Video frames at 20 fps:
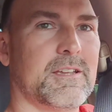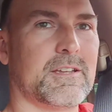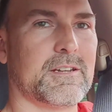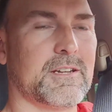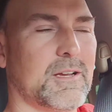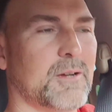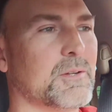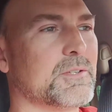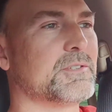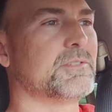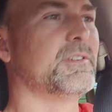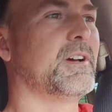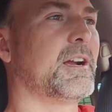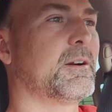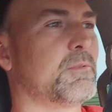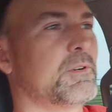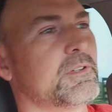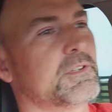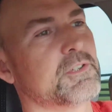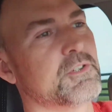You know, it's
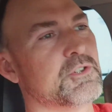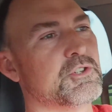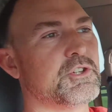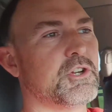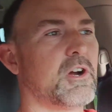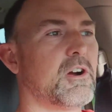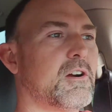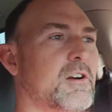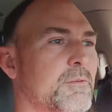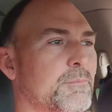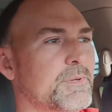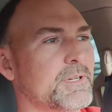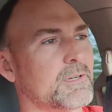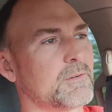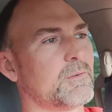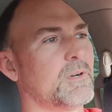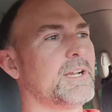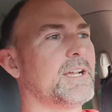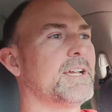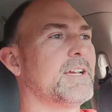not really jarring me
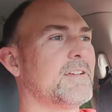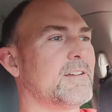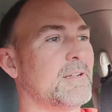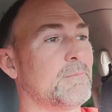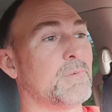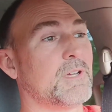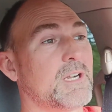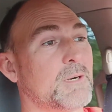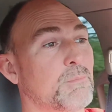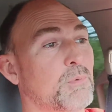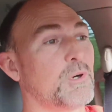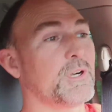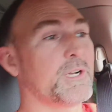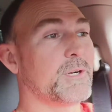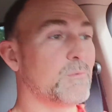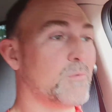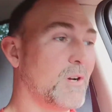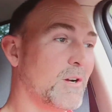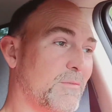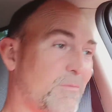around. I'm on a
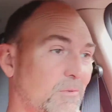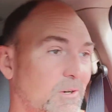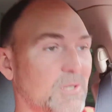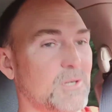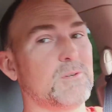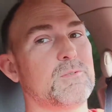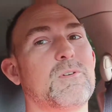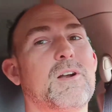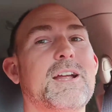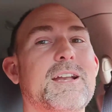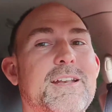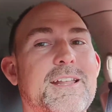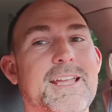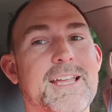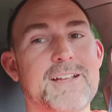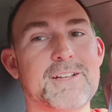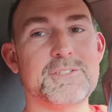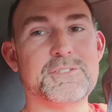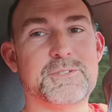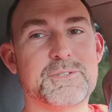pretty rough road right
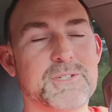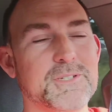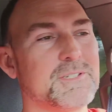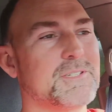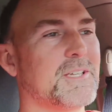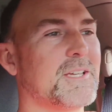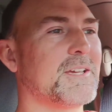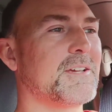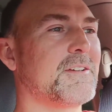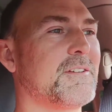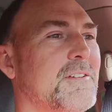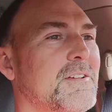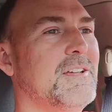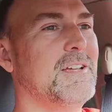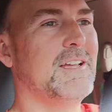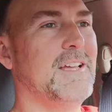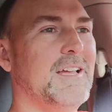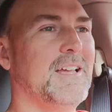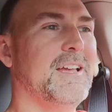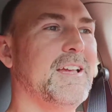now, as you can tell.
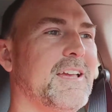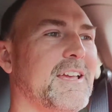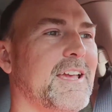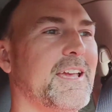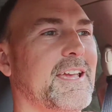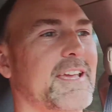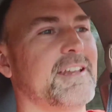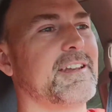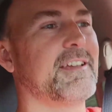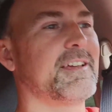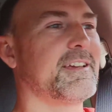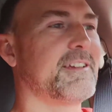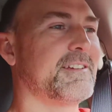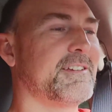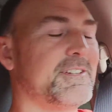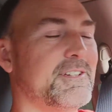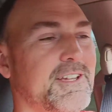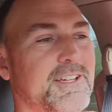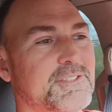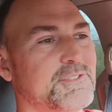And
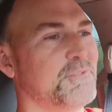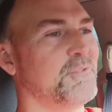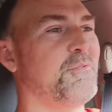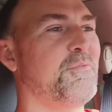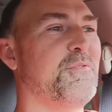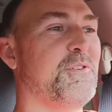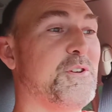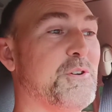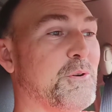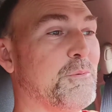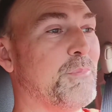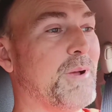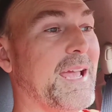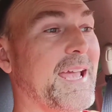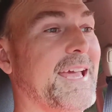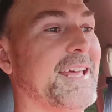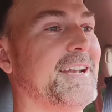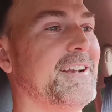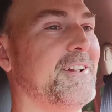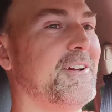it doesn't feel
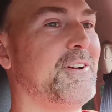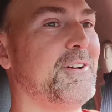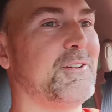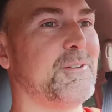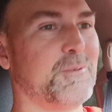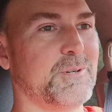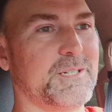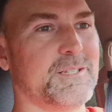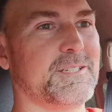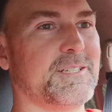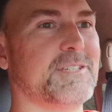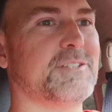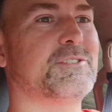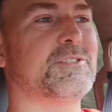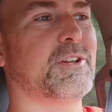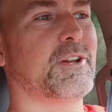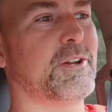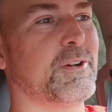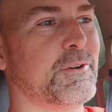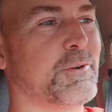bad at all, really.
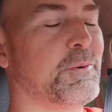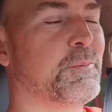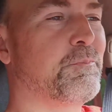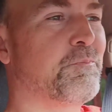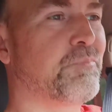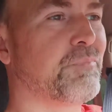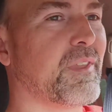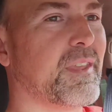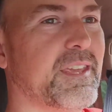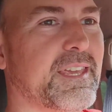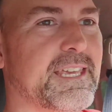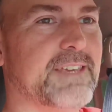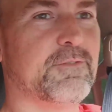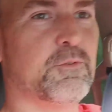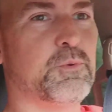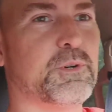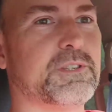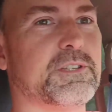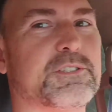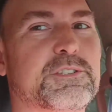So
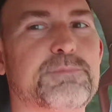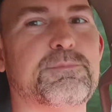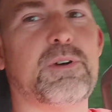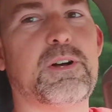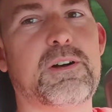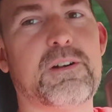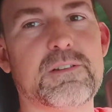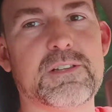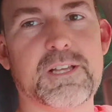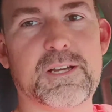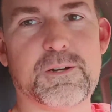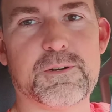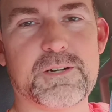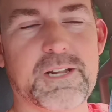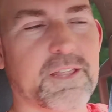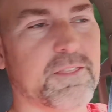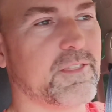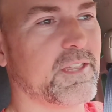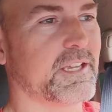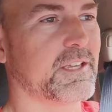even with a small
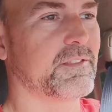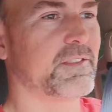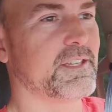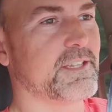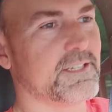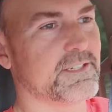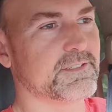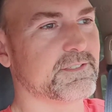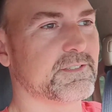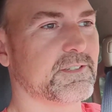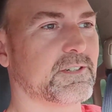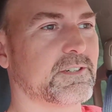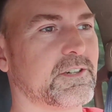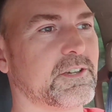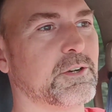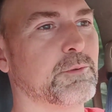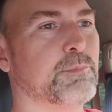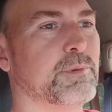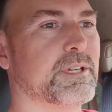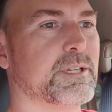load, I think these are
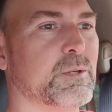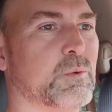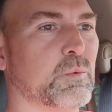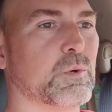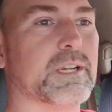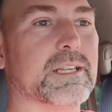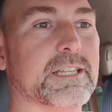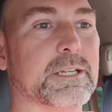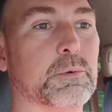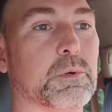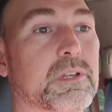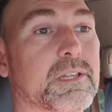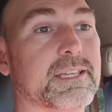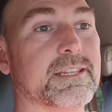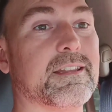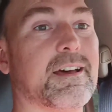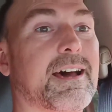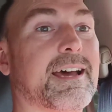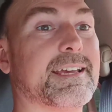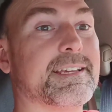going to be really,
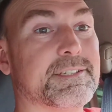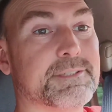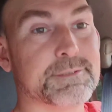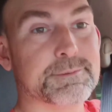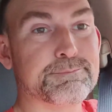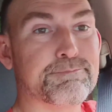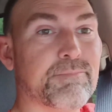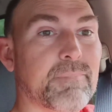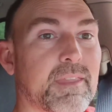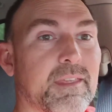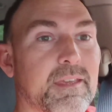really nice.